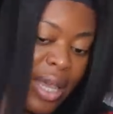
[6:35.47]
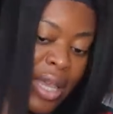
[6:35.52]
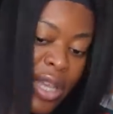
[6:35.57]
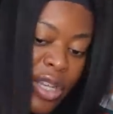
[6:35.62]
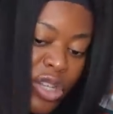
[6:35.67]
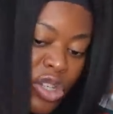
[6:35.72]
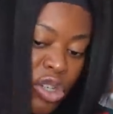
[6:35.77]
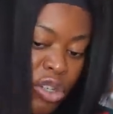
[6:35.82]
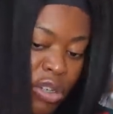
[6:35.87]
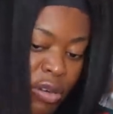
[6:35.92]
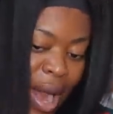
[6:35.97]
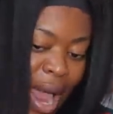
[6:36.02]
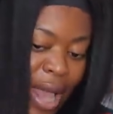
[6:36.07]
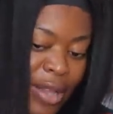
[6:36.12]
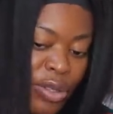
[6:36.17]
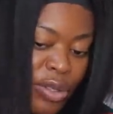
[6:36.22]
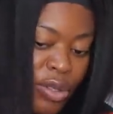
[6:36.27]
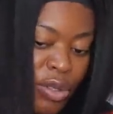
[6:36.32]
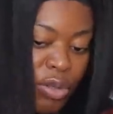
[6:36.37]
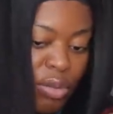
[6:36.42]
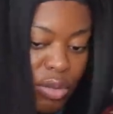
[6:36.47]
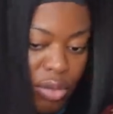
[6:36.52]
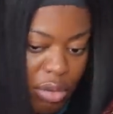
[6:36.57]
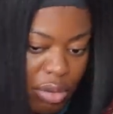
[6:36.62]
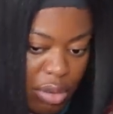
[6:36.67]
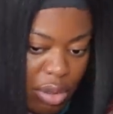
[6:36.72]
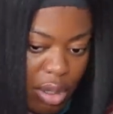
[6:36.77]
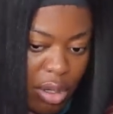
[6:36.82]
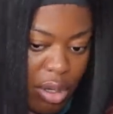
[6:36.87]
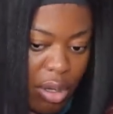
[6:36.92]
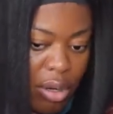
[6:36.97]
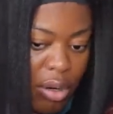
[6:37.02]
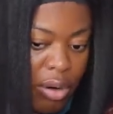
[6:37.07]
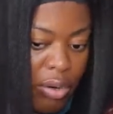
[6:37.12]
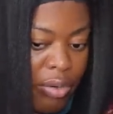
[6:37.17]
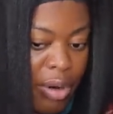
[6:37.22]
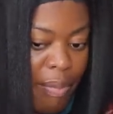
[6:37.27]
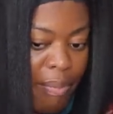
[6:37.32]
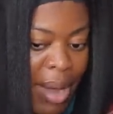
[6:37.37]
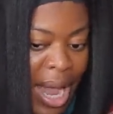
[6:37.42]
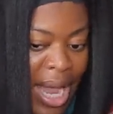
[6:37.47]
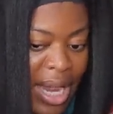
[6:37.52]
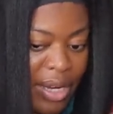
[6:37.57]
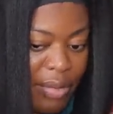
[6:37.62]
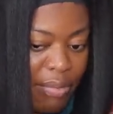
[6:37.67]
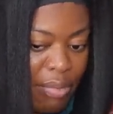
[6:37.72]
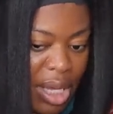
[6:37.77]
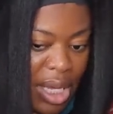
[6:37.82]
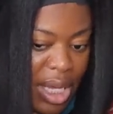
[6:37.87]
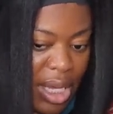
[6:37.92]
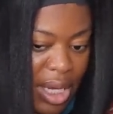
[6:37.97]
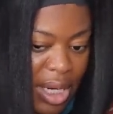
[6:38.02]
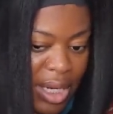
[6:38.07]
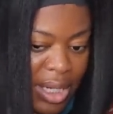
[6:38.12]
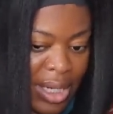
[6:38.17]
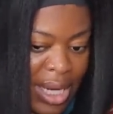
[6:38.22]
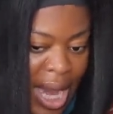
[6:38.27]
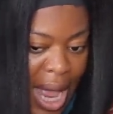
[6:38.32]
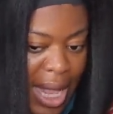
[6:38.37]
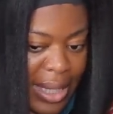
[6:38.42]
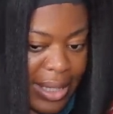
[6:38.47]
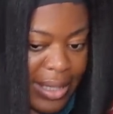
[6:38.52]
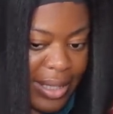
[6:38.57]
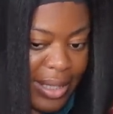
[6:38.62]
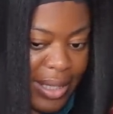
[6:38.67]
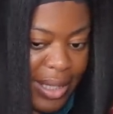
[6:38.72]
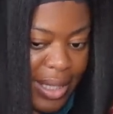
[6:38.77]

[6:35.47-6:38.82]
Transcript: he tries to remind me that